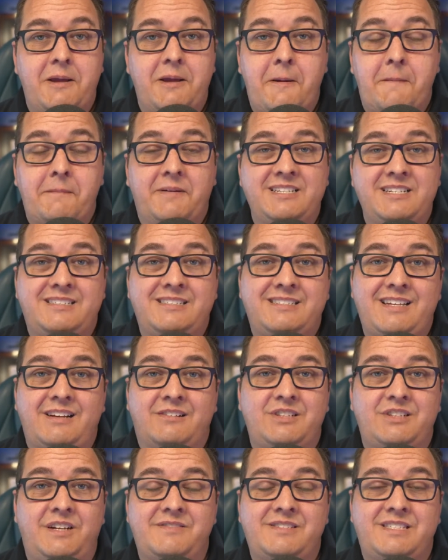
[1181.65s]
Because the
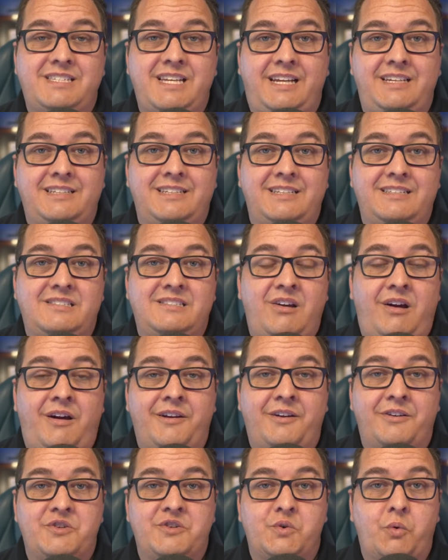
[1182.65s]
Secretary of State is not
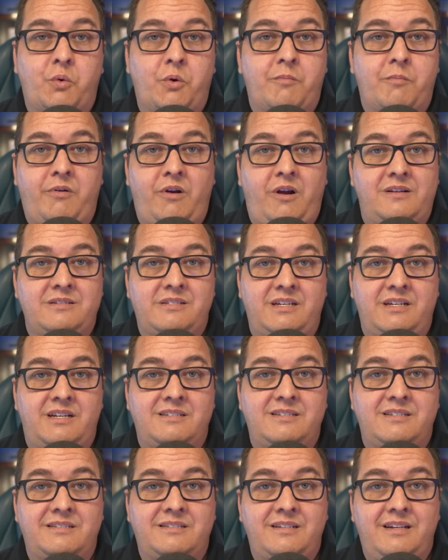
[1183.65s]
a short
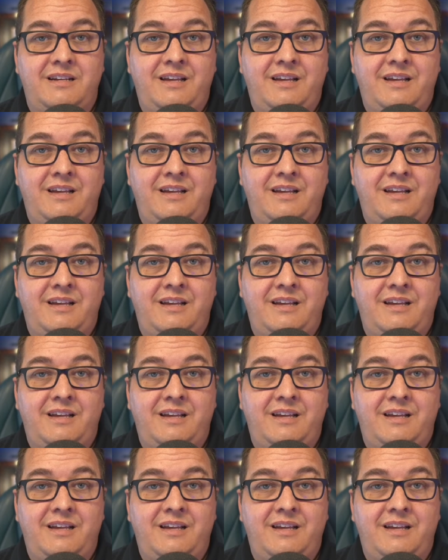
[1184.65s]
process.